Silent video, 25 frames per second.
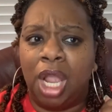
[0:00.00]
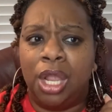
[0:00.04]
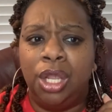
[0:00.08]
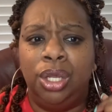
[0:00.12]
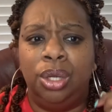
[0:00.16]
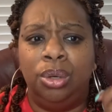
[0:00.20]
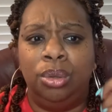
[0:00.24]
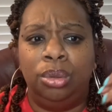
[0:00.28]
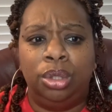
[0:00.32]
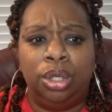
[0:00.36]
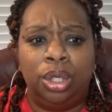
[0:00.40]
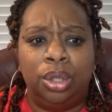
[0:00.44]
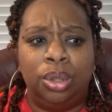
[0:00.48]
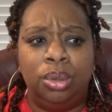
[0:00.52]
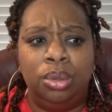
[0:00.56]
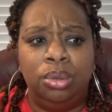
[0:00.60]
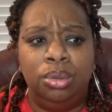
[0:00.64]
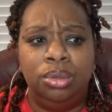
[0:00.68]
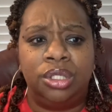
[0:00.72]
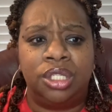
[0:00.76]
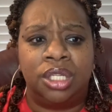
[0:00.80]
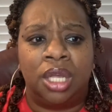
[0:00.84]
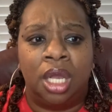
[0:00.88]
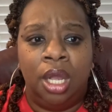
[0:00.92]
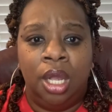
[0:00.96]
You
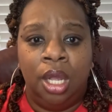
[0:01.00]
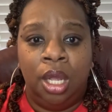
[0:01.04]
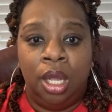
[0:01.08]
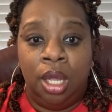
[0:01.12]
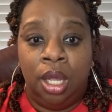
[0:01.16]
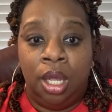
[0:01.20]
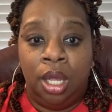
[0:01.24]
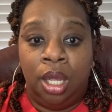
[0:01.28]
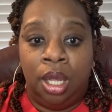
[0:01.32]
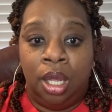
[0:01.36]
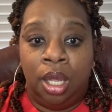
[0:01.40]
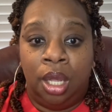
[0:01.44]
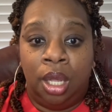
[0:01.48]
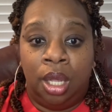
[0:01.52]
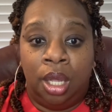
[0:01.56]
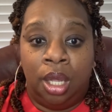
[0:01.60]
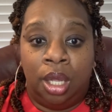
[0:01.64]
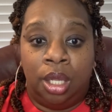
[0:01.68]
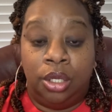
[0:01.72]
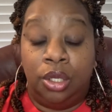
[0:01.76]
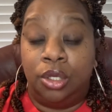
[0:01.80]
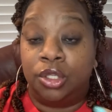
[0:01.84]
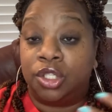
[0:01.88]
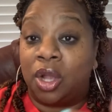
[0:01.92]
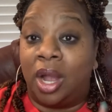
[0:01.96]

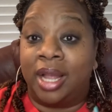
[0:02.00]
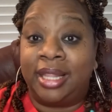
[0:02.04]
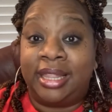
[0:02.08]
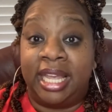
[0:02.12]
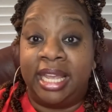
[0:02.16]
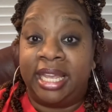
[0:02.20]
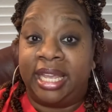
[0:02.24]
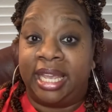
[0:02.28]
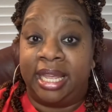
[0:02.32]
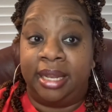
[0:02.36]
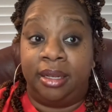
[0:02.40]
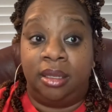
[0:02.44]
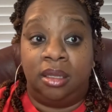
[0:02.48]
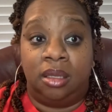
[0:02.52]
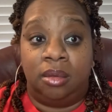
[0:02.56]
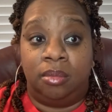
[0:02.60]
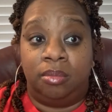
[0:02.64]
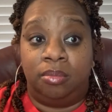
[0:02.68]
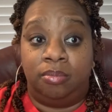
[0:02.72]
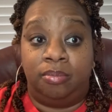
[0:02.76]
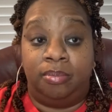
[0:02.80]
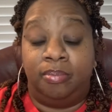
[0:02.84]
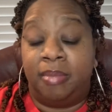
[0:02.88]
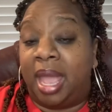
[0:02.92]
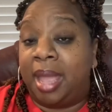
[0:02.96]
start thinking,
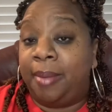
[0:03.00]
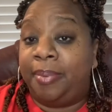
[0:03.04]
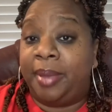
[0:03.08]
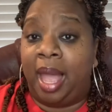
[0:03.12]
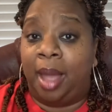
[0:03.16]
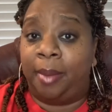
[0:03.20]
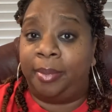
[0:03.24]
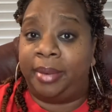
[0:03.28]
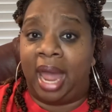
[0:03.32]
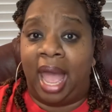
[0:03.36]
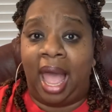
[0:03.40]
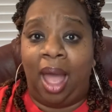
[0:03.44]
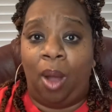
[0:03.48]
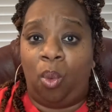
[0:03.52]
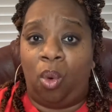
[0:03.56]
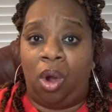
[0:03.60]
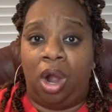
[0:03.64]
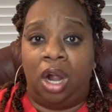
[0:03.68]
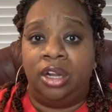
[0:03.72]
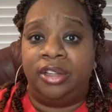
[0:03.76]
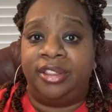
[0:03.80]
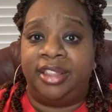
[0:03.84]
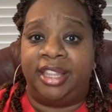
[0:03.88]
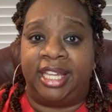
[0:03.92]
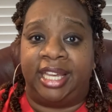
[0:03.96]
maybe I'm not
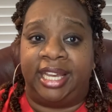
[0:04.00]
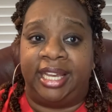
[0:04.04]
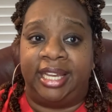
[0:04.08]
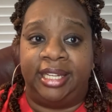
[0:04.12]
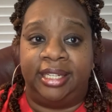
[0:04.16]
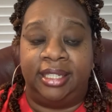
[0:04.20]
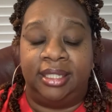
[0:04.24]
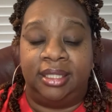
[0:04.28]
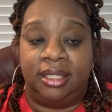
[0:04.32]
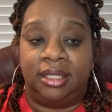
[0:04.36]
worth it,